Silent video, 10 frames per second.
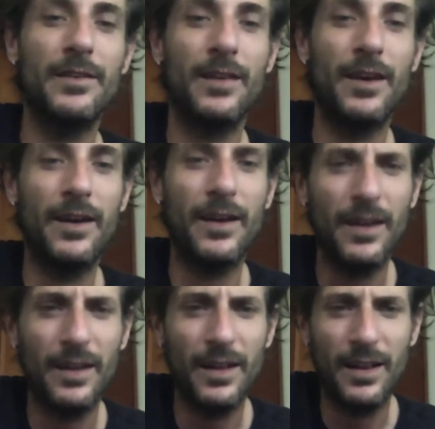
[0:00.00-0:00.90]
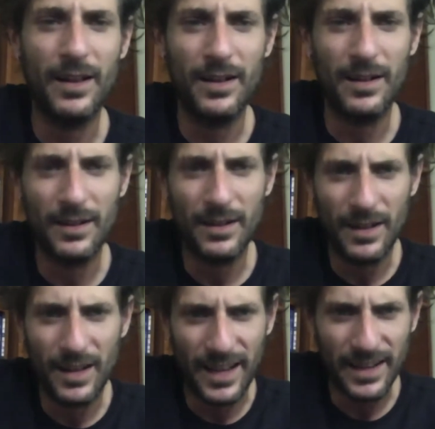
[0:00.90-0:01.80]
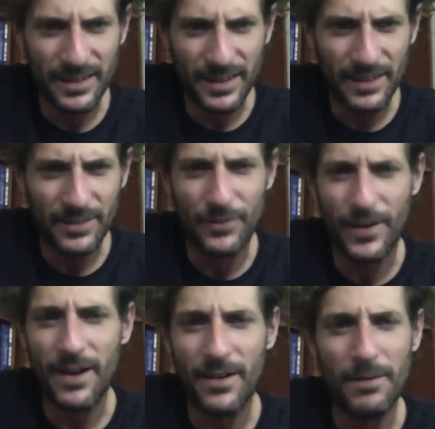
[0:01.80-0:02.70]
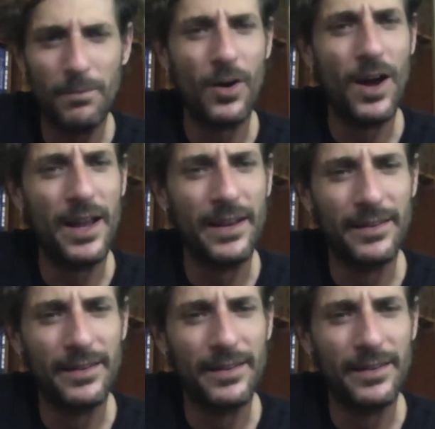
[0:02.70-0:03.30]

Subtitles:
a land that's fair and bright,